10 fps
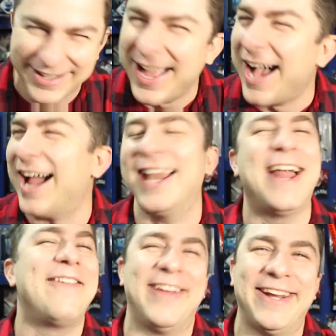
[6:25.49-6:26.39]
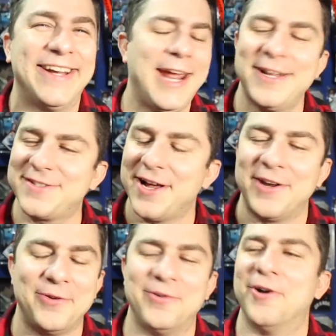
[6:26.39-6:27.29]
I love it.
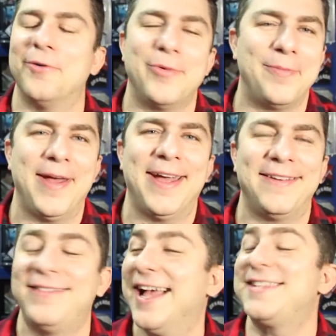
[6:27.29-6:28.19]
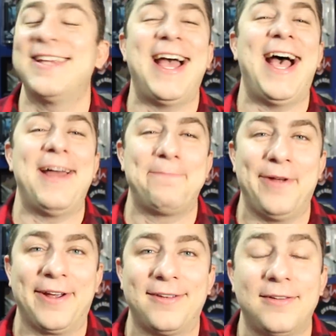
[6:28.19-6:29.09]
Anton Hudobin, man. That's a hat
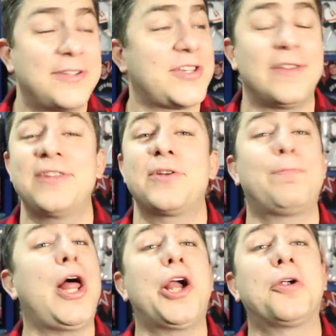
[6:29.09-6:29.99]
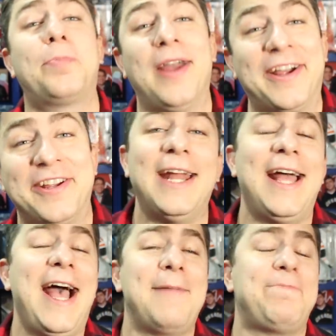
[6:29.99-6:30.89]
pick. That's a blocker pick. And a
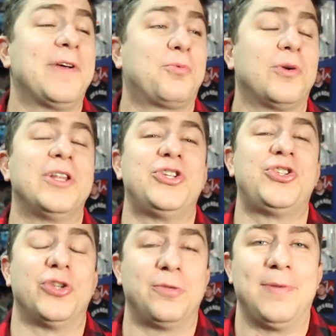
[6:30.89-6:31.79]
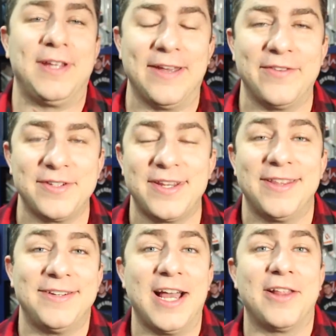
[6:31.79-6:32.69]
hat pick really should be given to
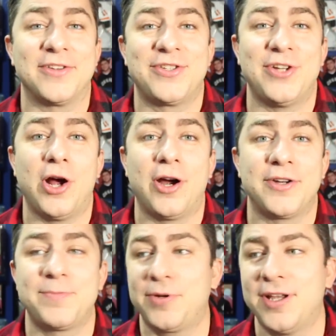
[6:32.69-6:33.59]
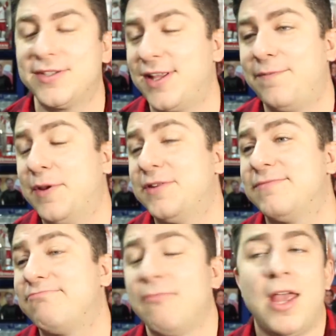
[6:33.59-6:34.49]
the Dallas Stars because they've
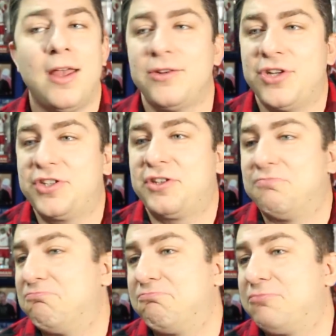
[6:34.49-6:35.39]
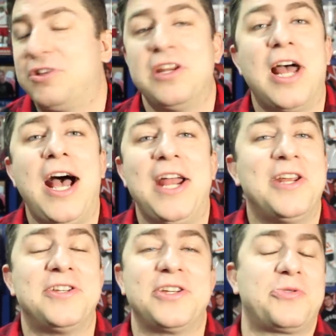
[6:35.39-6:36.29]
been just denied
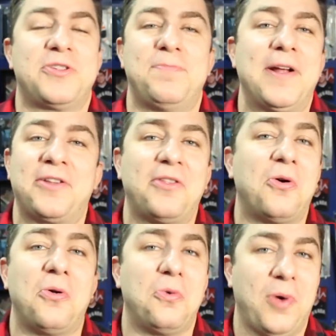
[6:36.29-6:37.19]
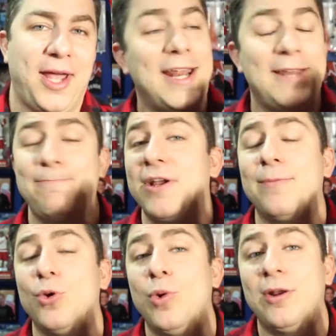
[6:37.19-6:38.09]
and disrespected the whole I didn't pick
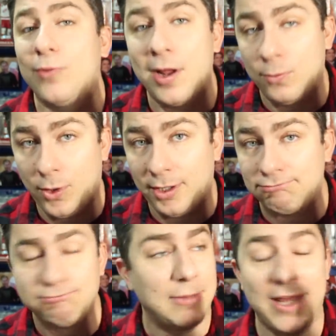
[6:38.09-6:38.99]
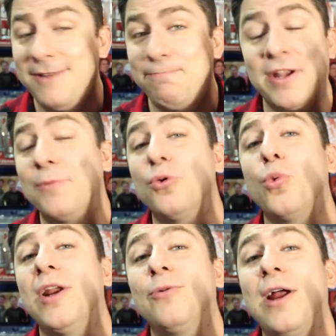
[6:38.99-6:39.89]
them to win in round one. I didn't pick them to
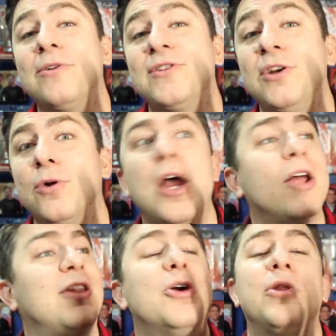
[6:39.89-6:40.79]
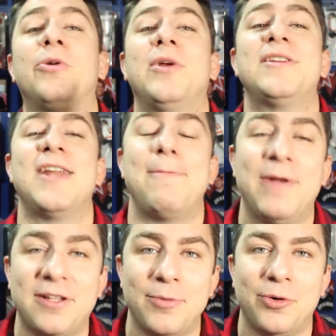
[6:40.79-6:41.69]
win in round two. The only reason I
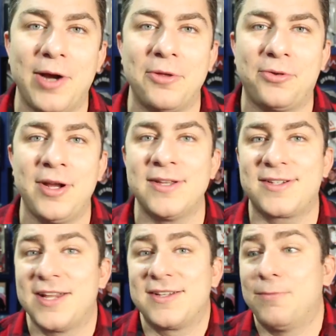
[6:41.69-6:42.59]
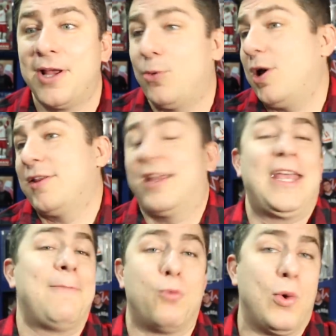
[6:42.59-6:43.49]
picked them in round three is because I'm like, well, they
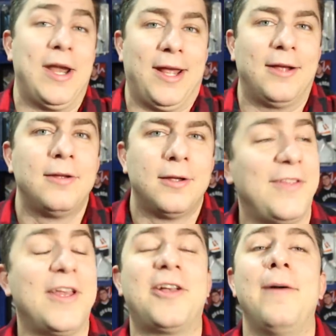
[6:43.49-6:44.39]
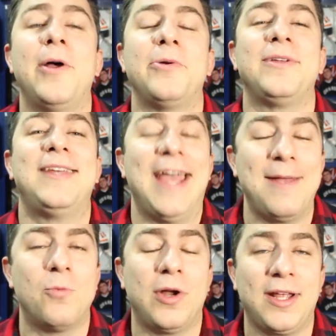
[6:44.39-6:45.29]
keep winning. And they come out in
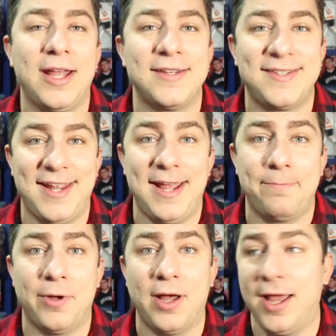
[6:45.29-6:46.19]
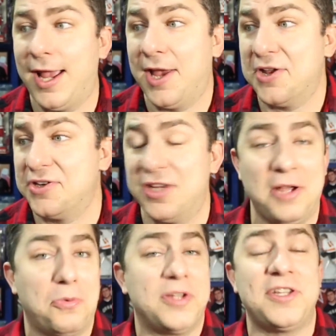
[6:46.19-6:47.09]
game one against Tampa, and
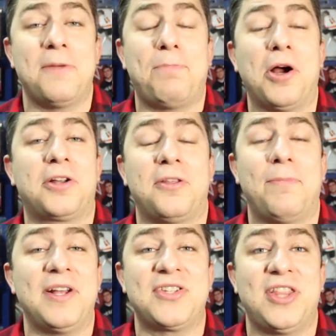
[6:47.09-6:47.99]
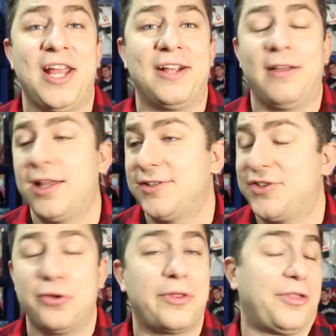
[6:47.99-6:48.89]
it wasn't a park the bus thing
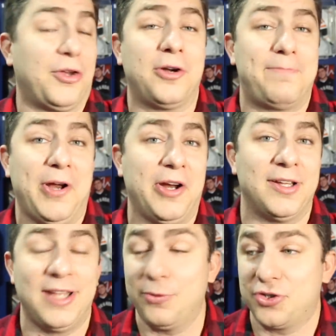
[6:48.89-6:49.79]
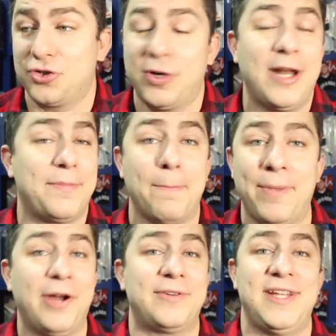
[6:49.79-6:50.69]
until the third period. They were straight up the
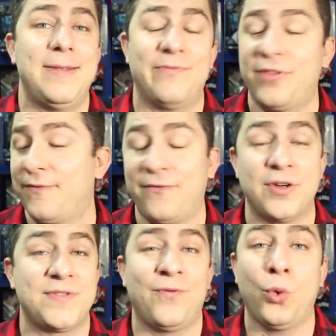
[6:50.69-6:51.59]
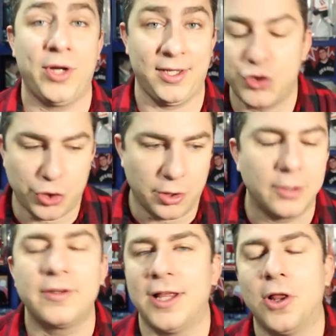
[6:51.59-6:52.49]
better team for the first 40.
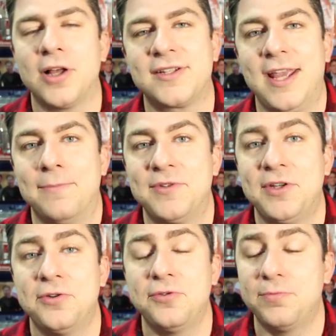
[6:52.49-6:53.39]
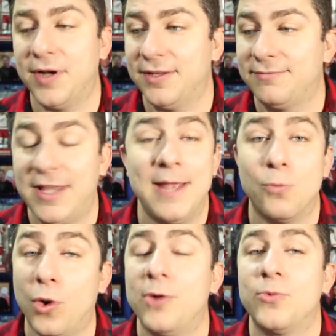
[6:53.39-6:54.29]
Sure, they lost game two, but
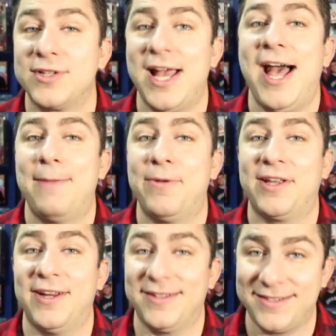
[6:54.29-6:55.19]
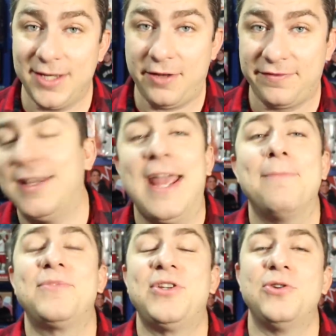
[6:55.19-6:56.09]
game one was a hat pick in itself.
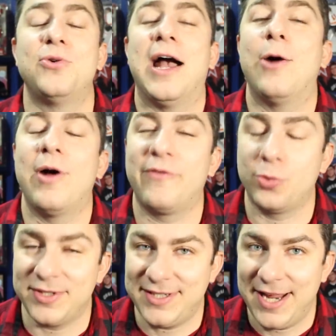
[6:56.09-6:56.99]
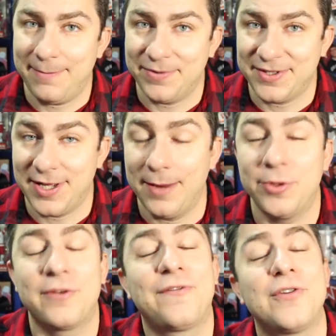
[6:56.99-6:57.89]
Game two, however, was Tampa's time,
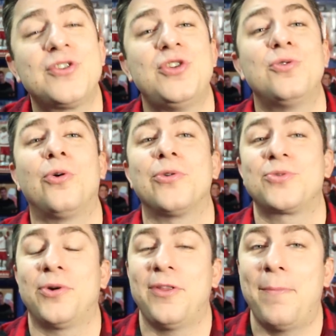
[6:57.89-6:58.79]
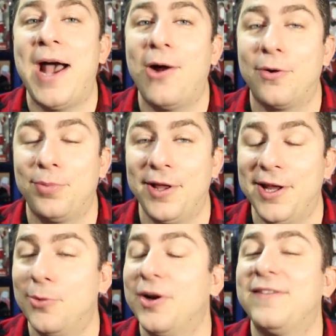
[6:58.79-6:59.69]
and their first two goals were on the power play,
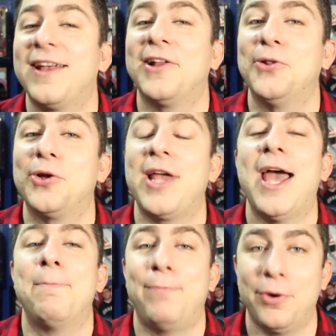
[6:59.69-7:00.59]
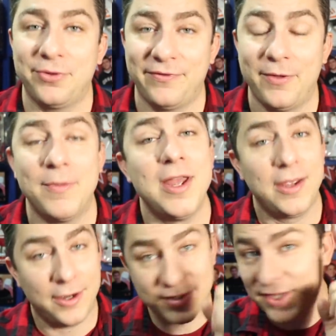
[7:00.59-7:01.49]
and I want to take a look at both of them.
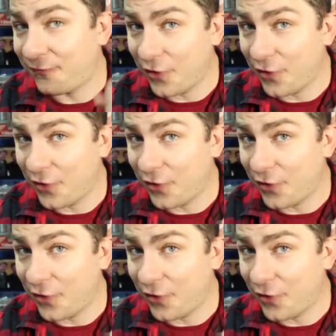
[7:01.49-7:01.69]
Here's the